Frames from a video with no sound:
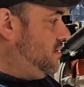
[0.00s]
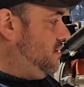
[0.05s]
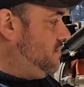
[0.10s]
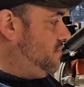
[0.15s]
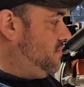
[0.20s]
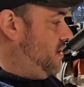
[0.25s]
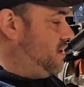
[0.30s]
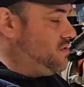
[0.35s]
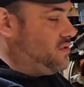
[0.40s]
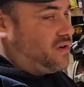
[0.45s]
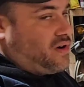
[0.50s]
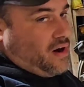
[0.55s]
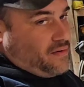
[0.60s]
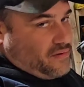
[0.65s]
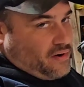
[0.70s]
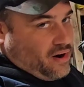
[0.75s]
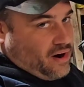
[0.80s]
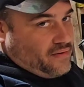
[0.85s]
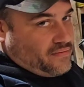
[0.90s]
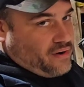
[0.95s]
differential
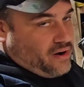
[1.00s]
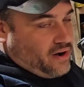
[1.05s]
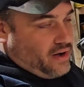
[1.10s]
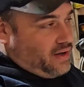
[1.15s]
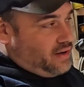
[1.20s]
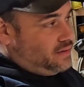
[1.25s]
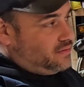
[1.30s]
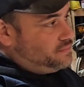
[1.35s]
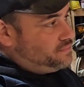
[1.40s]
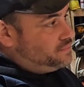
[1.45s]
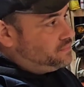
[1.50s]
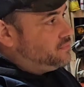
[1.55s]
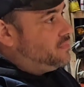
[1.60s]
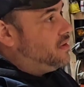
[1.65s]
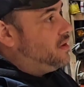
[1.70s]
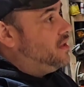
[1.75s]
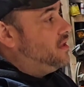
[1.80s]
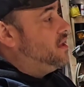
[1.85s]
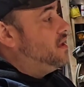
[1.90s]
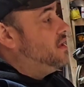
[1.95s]
cover off already?
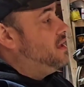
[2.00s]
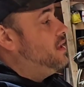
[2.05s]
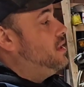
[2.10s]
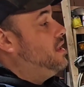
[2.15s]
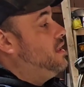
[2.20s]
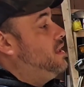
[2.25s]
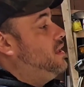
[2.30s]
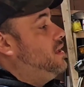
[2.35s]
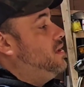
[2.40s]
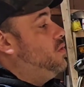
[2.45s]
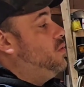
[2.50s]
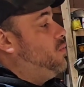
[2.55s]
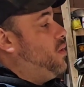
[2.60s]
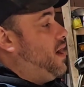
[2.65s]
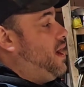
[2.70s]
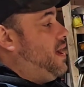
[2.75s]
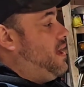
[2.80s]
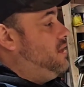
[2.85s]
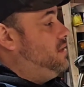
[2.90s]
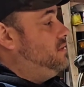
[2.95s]

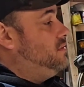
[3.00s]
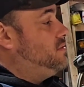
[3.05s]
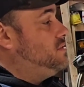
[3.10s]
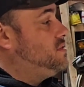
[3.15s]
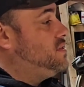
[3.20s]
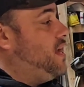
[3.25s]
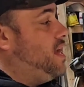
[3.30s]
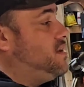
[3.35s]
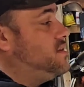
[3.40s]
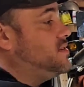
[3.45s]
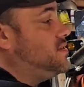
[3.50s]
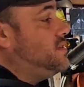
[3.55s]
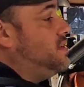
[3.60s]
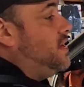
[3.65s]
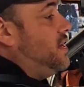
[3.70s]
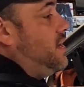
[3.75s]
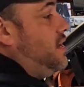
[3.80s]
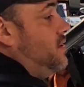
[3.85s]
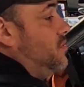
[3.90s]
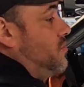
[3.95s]
Well, since
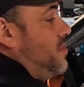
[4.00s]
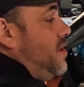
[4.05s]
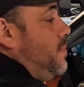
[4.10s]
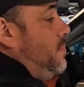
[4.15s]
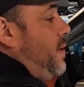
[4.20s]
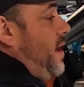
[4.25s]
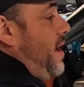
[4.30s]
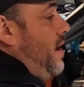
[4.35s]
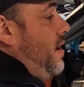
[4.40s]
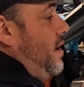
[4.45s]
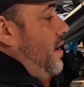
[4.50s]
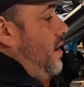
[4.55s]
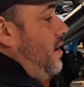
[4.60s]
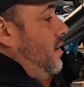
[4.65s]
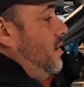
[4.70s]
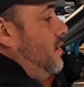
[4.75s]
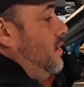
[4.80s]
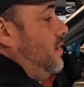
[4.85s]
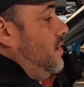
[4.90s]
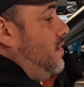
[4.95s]
the
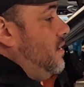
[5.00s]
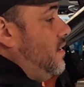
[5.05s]
repair,